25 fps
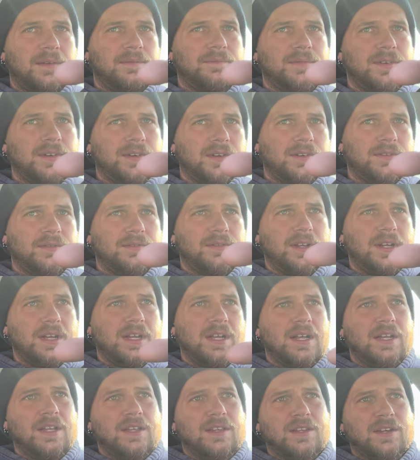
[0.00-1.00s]

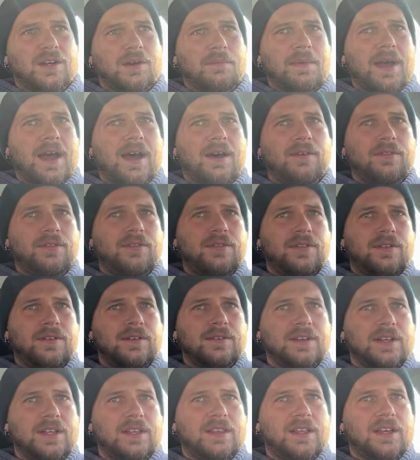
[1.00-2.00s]
their mouth,
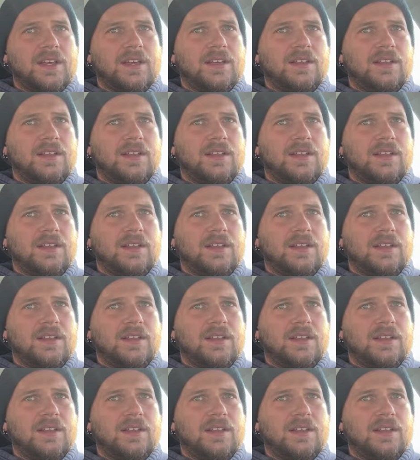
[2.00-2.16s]
and